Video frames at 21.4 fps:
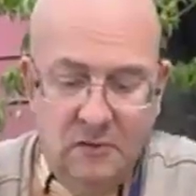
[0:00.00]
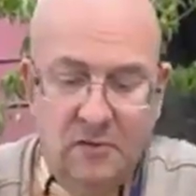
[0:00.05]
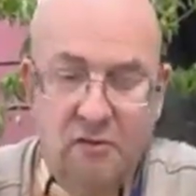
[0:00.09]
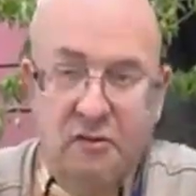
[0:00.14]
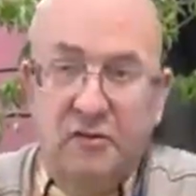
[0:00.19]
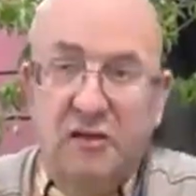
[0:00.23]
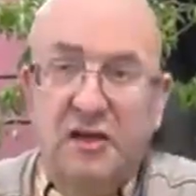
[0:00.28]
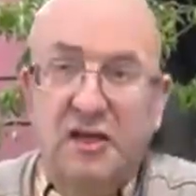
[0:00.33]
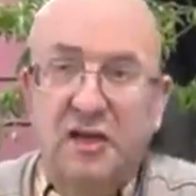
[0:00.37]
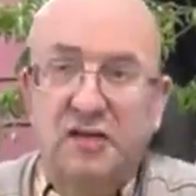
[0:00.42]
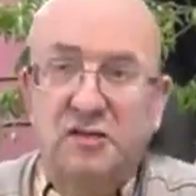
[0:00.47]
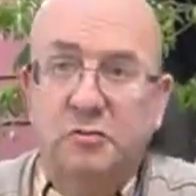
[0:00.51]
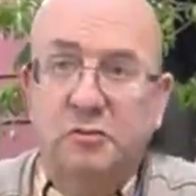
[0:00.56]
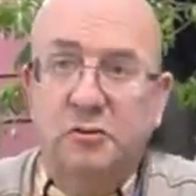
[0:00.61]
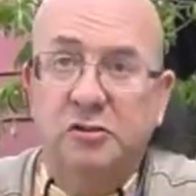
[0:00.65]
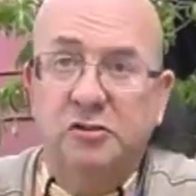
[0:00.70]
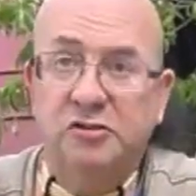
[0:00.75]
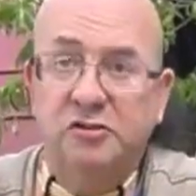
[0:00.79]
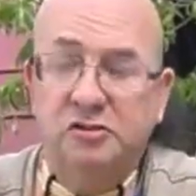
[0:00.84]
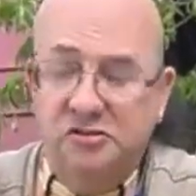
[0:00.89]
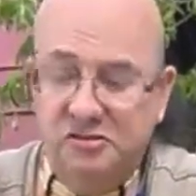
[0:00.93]
these
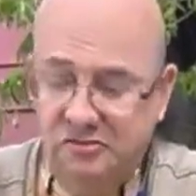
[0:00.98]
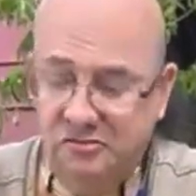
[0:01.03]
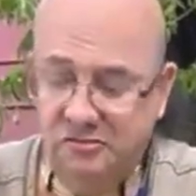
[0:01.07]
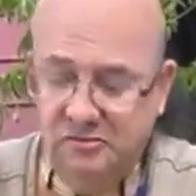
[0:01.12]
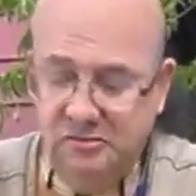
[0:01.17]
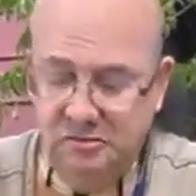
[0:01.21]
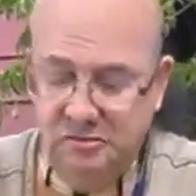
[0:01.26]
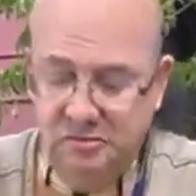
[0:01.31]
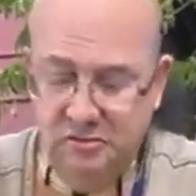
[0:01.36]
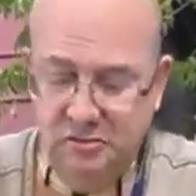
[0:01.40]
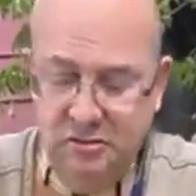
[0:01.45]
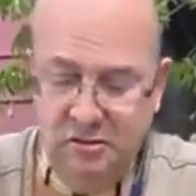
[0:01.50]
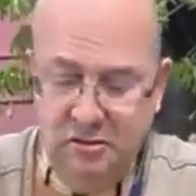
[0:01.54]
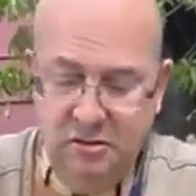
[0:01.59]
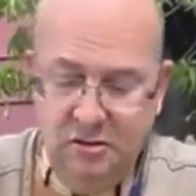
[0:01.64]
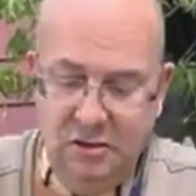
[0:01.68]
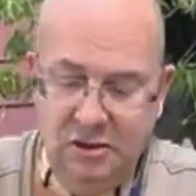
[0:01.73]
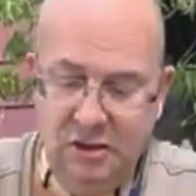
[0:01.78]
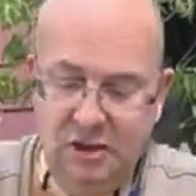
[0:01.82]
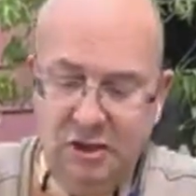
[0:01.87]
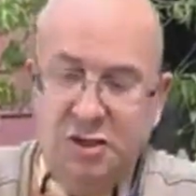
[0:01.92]
ones
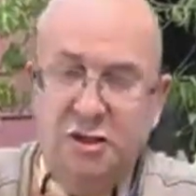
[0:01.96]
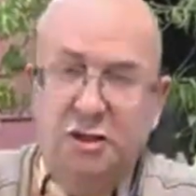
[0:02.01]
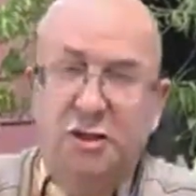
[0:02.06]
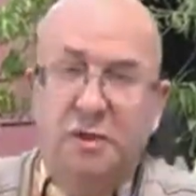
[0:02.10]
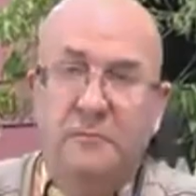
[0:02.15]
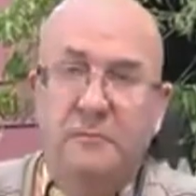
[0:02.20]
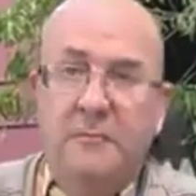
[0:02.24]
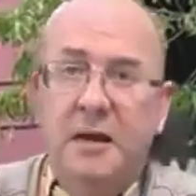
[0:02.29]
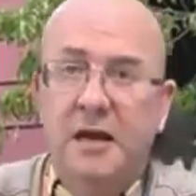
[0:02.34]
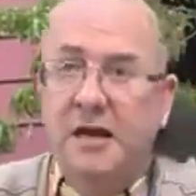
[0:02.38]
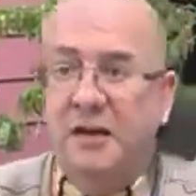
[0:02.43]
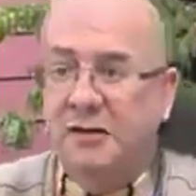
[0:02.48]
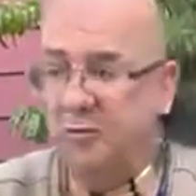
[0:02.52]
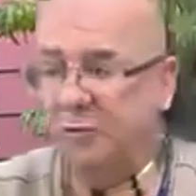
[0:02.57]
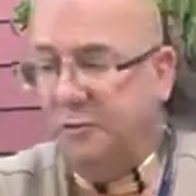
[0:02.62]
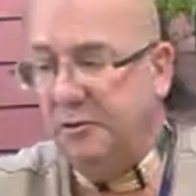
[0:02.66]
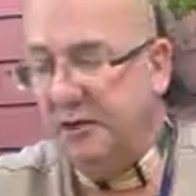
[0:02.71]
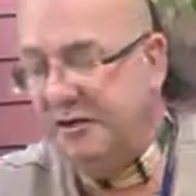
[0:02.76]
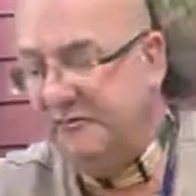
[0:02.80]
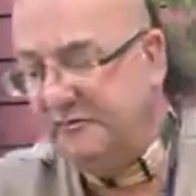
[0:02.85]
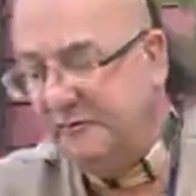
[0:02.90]
that you can make or
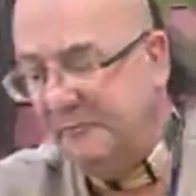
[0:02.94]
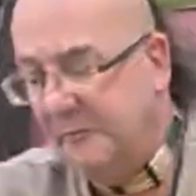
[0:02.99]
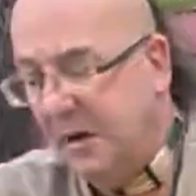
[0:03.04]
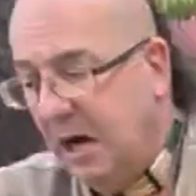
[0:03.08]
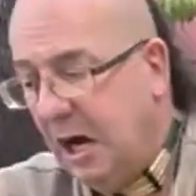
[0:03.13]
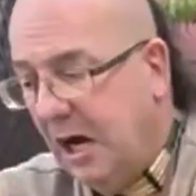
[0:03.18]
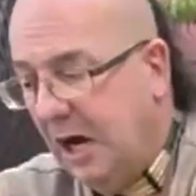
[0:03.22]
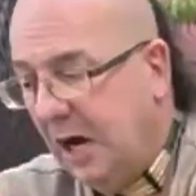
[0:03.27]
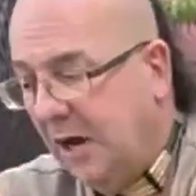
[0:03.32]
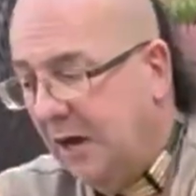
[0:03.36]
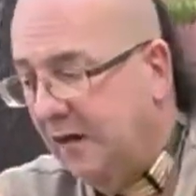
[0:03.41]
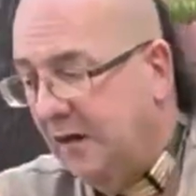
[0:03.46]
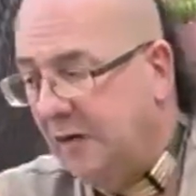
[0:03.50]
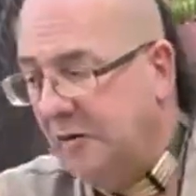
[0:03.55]
even buy,